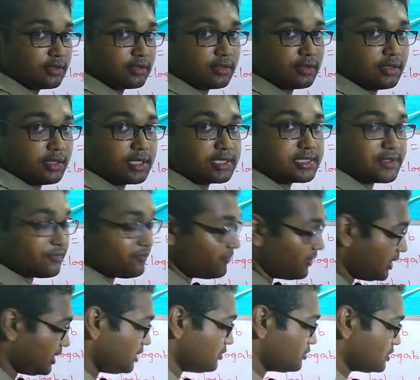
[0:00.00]
is a
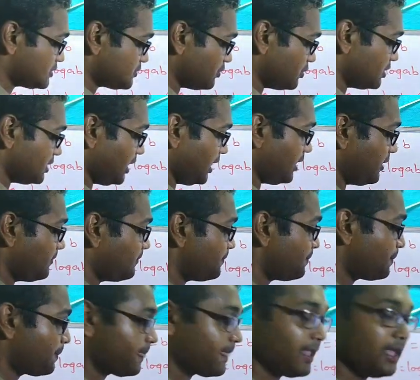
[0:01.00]
very useful thing
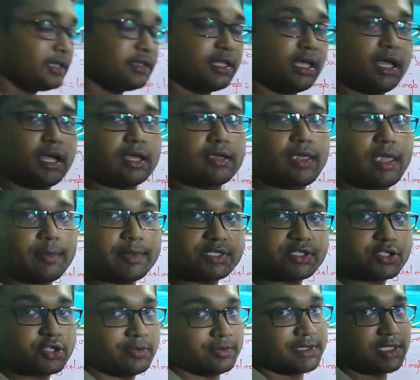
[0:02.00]
in the chemistry
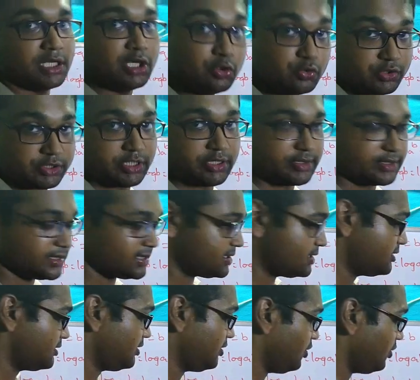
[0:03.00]
of solutions.
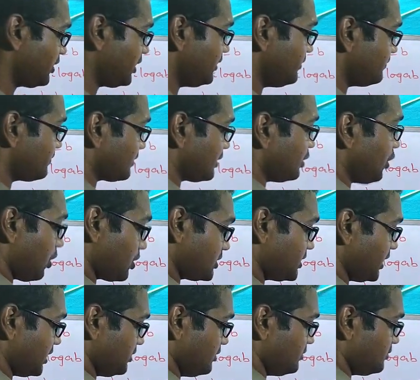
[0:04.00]
Okay, log
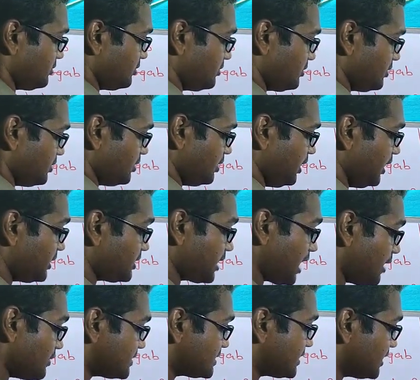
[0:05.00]
10. It
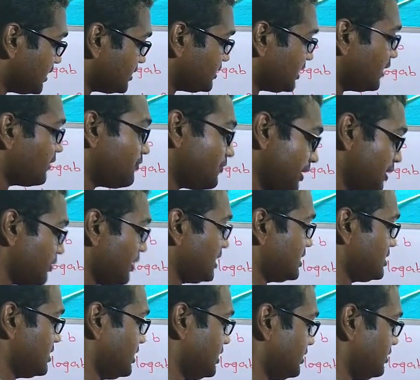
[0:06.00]
comes here there
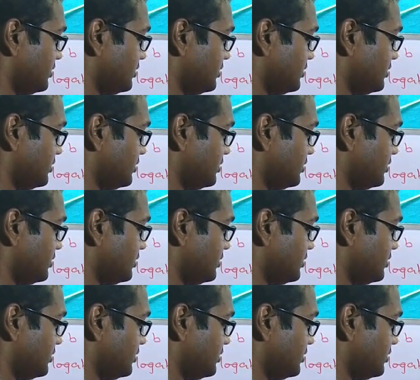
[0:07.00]
frequently.